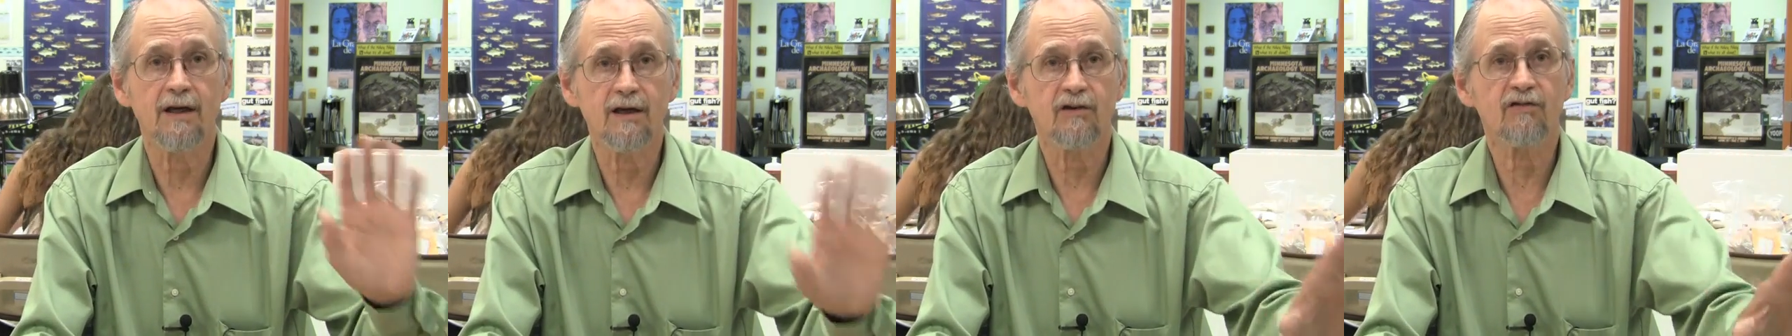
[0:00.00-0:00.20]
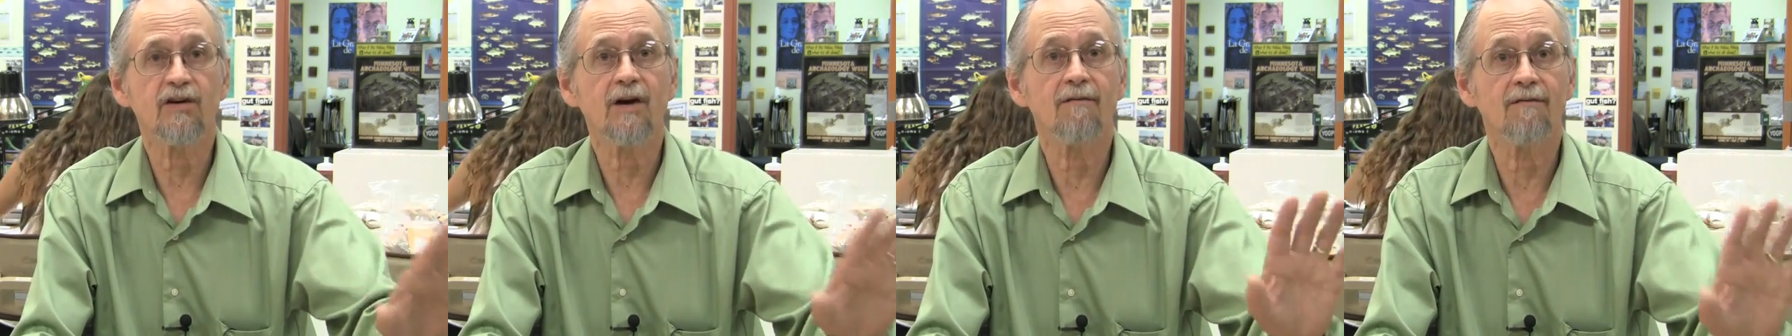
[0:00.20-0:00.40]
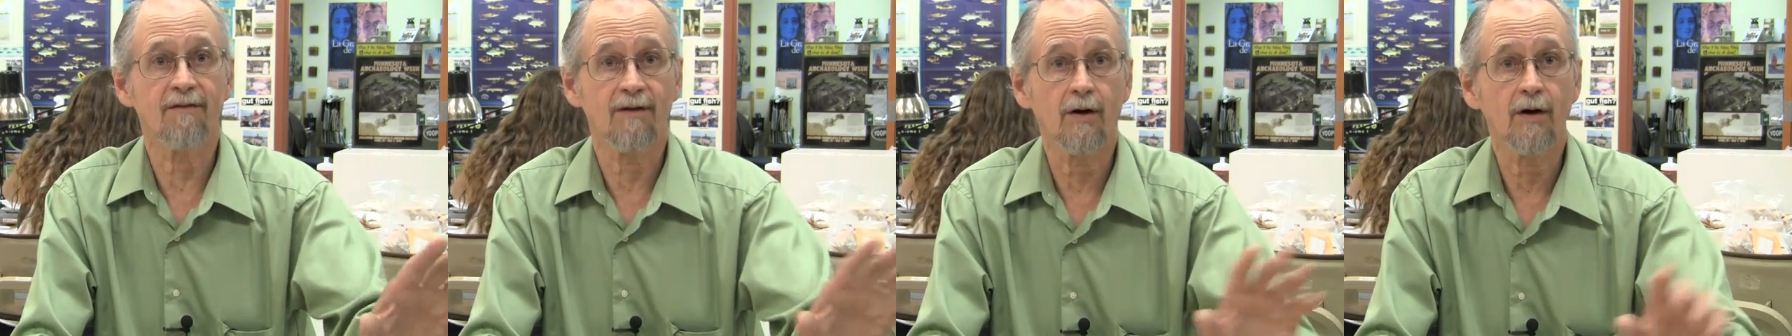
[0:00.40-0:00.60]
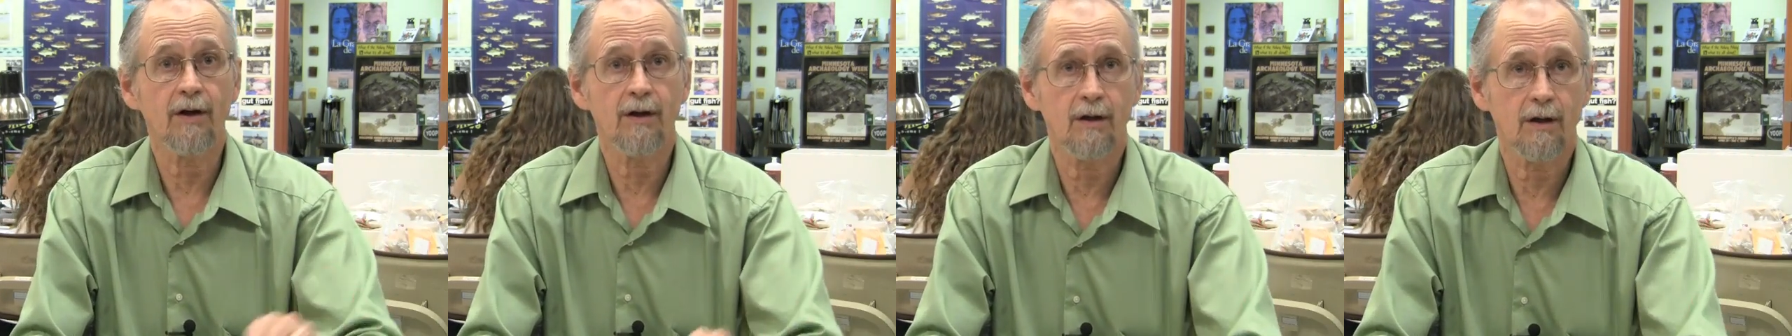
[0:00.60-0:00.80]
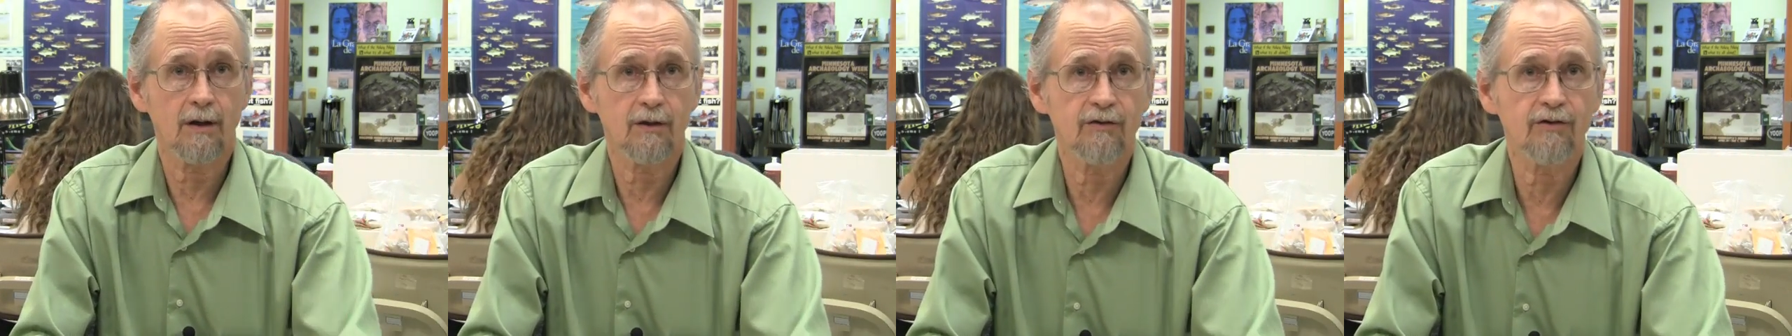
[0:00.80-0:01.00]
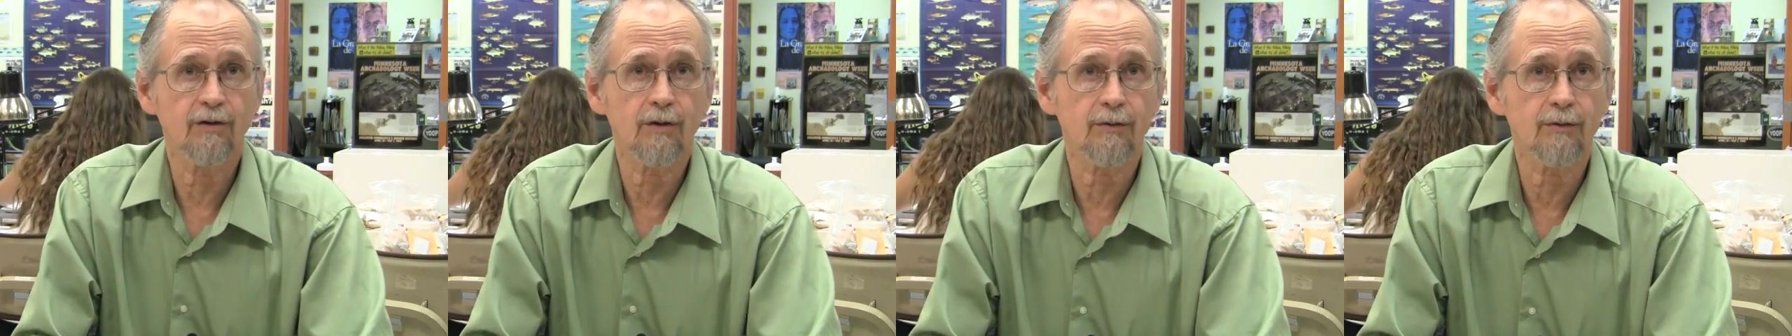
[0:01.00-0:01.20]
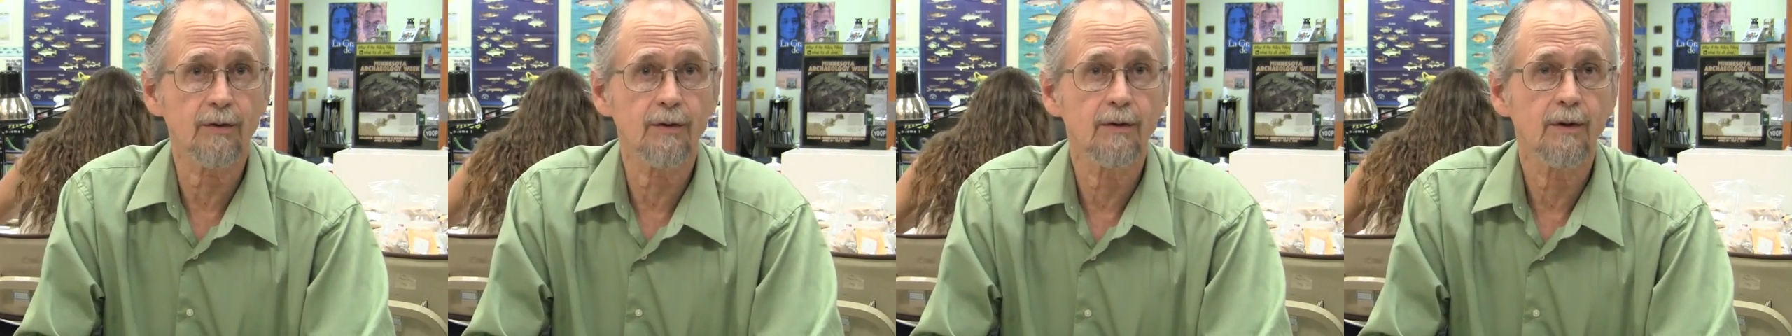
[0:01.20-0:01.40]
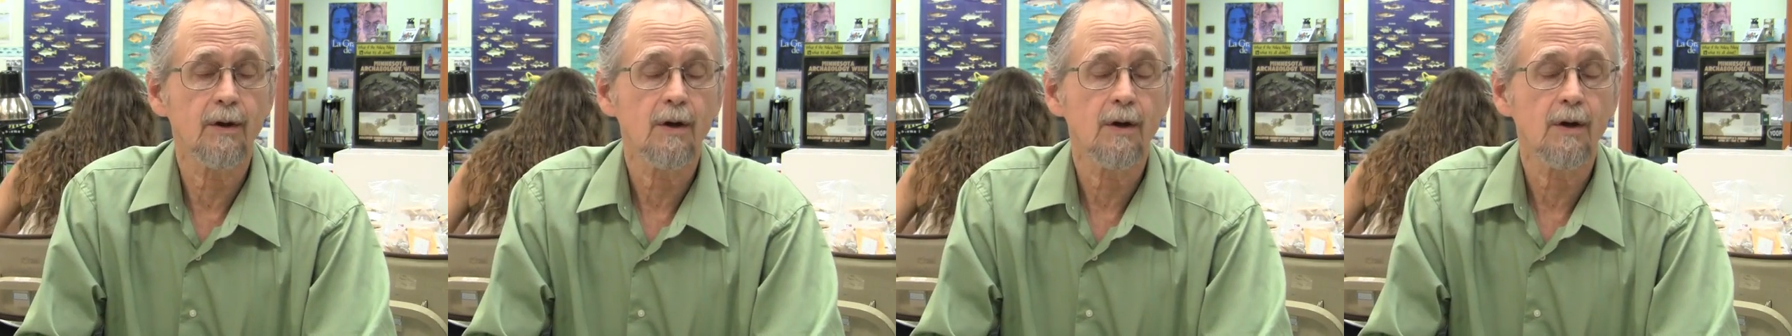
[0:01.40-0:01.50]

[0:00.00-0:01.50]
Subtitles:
except very young children.